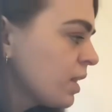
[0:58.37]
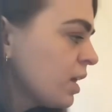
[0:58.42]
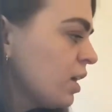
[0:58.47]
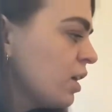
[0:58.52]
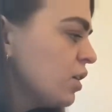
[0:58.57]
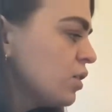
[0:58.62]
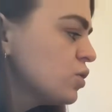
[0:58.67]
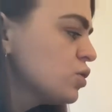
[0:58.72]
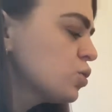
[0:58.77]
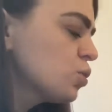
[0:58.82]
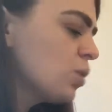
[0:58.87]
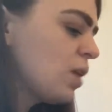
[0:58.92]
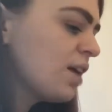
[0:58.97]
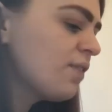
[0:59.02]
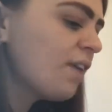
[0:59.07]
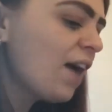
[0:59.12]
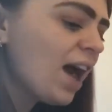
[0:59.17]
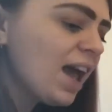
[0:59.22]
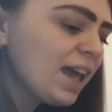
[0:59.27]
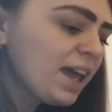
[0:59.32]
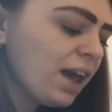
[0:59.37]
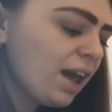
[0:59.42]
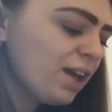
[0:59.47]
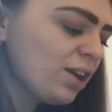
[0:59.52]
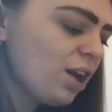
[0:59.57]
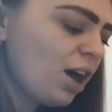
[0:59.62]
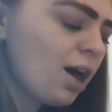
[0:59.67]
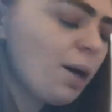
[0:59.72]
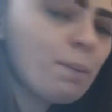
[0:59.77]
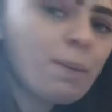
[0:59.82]
So if I count
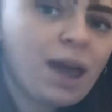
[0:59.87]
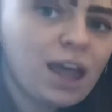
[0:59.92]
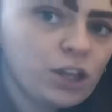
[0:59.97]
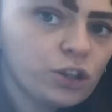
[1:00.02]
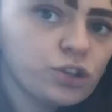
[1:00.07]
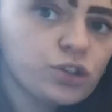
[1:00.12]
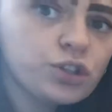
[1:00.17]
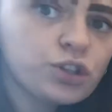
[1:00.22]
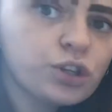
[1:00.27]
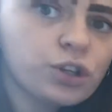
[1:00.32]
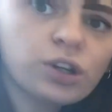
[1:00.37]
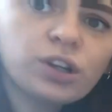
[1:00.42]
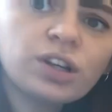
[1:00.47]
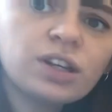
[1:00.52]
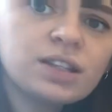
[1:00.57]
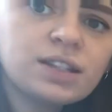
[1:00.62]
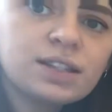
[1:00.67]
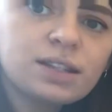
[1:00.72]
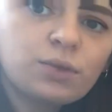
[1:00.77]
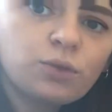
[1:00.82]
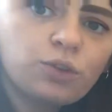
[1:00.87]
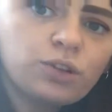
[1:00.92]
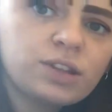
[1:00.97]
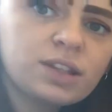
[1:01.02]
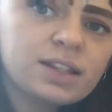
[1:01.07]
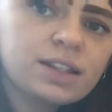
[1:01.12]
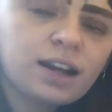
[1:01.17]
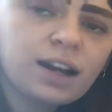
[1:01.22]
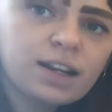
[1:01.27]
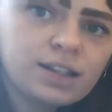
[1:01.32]
up in 2's, I'm going to
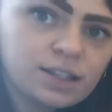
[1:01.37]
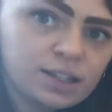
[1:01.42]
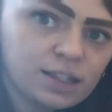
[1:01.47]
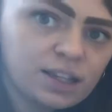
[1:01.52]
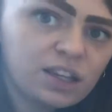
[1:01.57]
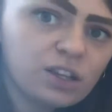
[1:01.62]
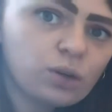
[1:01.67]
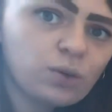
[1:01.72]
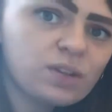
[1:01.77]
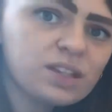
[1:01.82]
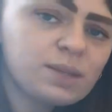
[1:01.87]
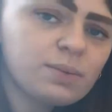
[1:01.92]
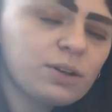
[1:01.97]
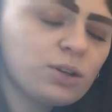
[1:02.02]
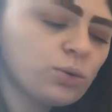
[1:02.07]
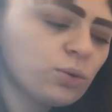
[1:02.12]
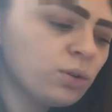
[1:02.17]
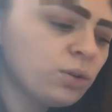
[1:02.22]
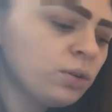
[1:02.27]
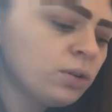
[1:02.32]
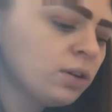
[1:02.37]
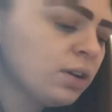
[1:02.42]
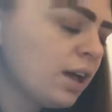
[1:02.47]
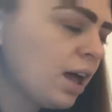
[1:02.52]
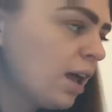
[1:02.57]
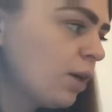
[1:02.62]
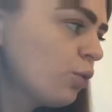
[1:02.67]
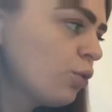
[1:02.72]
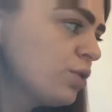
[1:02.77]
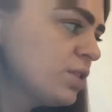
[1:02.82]
start at 0 as we know.
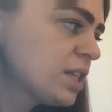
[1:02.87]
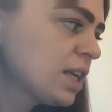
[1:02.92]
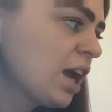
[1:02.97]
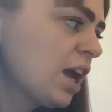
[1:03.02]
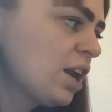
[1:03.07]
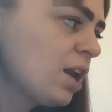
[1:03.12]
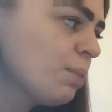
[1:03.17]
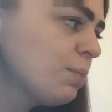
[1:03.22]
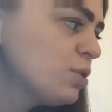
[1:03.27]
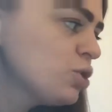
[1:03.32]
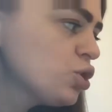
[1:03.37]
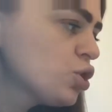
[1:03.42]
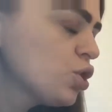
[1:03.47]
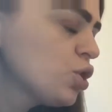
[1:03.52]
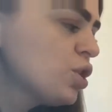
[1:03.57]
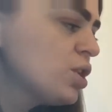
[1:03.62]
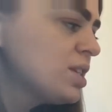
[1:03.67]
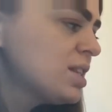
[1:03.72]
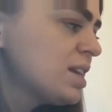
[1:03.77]
I'm going to count up in 2's